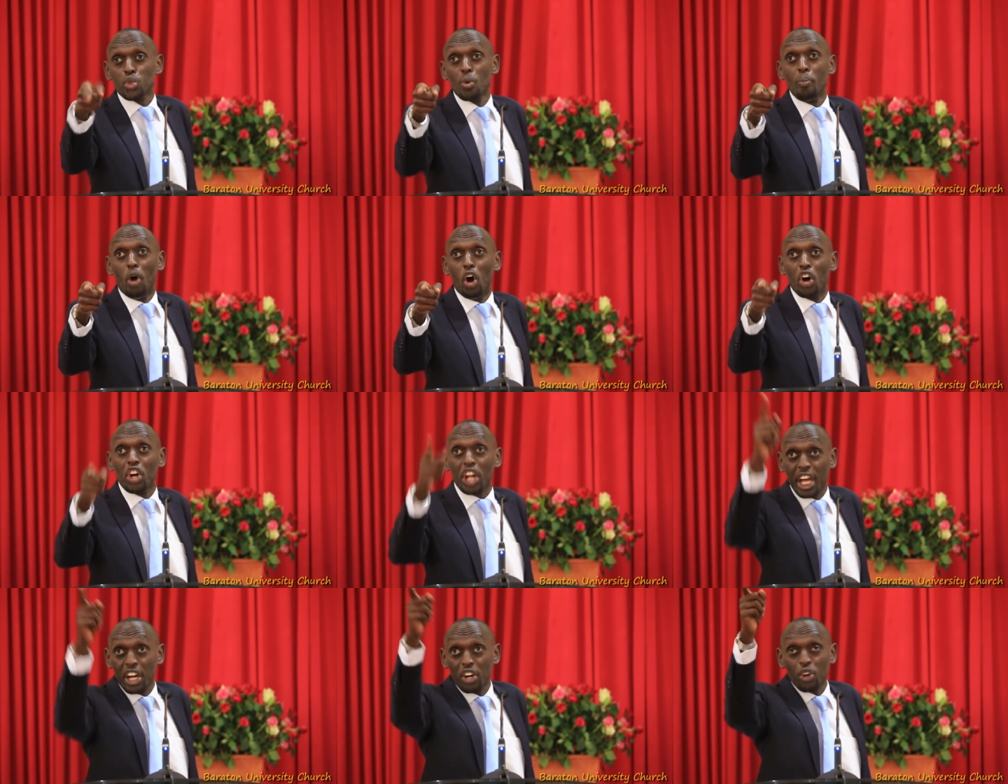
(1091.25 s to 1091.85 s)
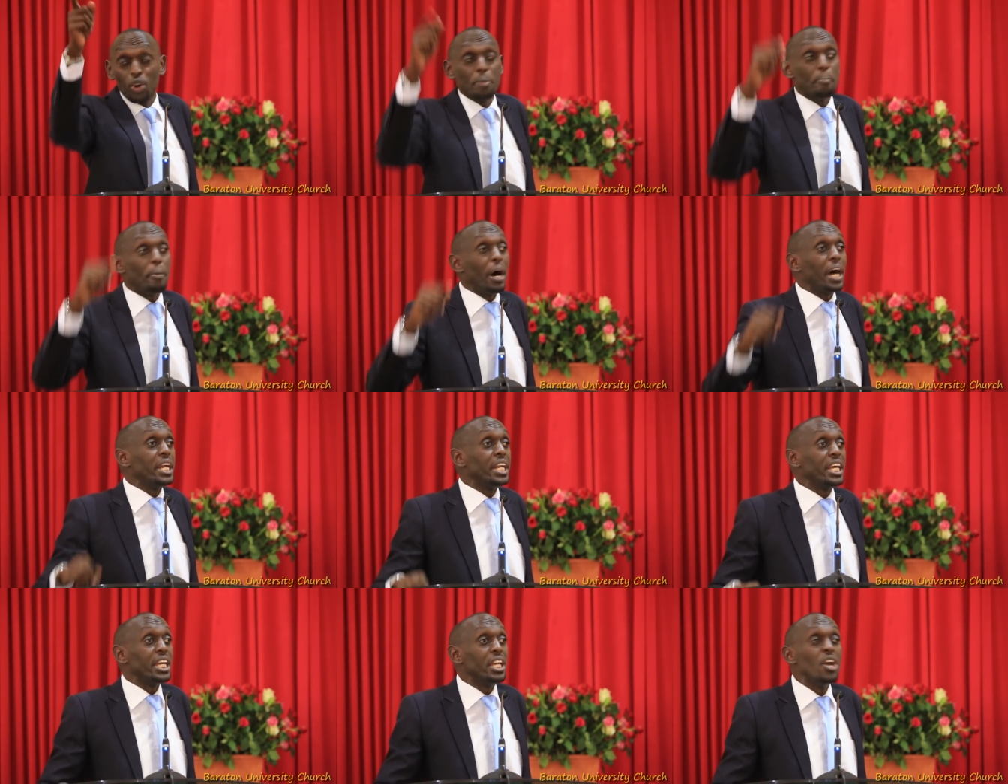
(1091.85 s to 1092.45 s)
tomorrow and on
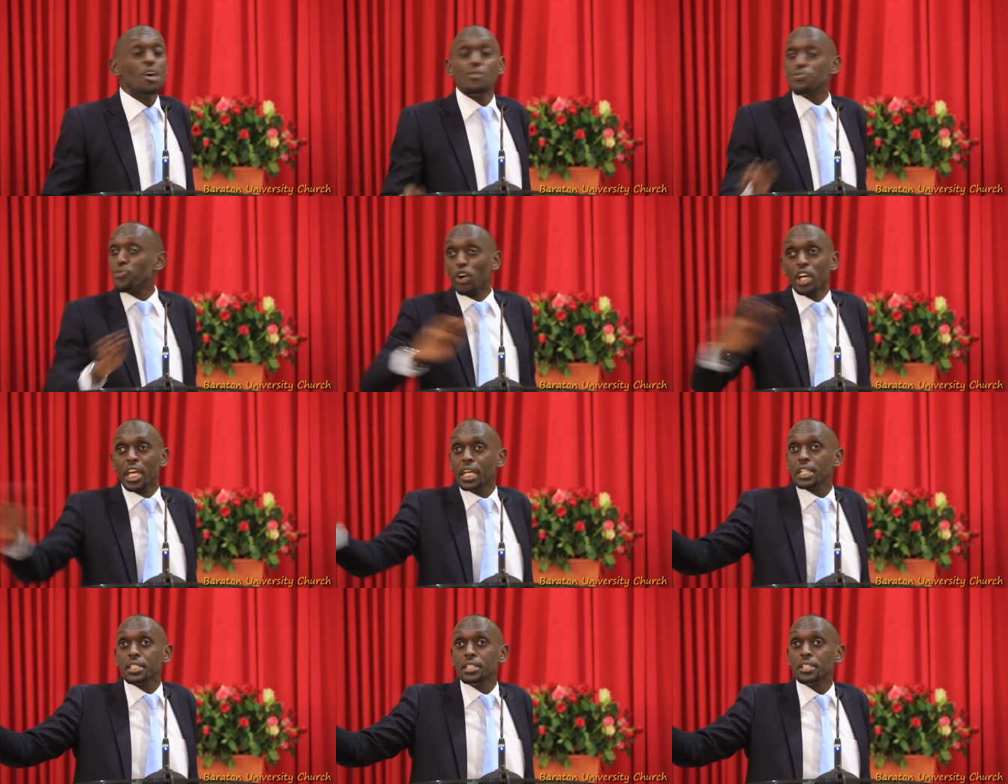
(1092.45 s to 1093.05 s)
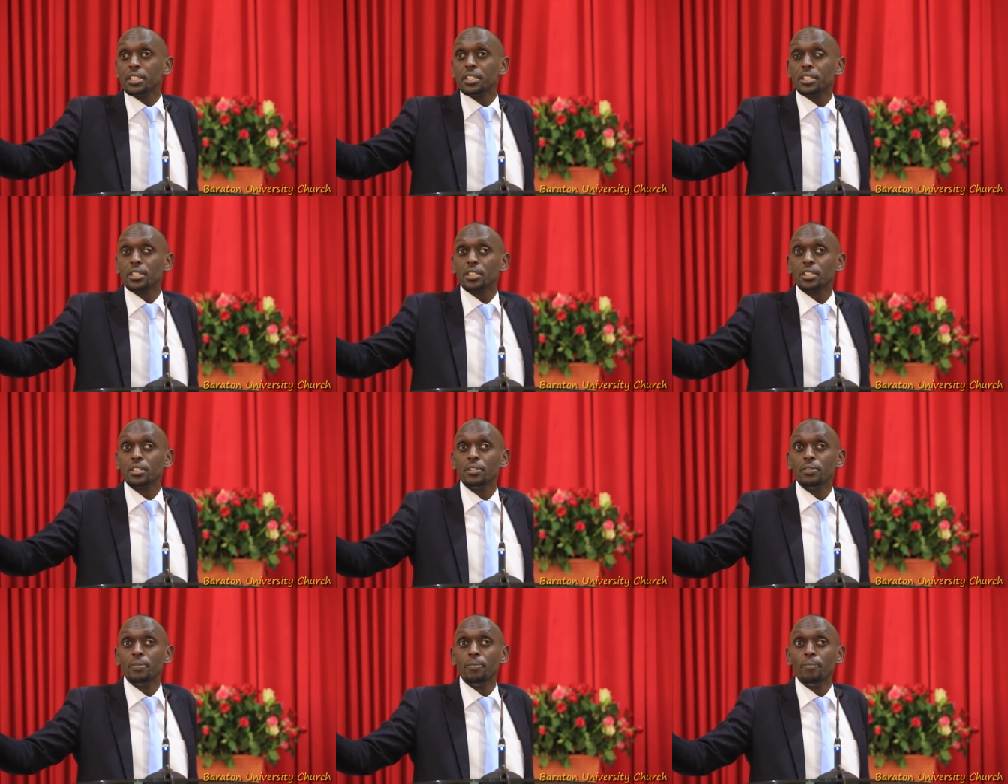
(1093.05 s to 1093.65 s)
Monday. Forget it.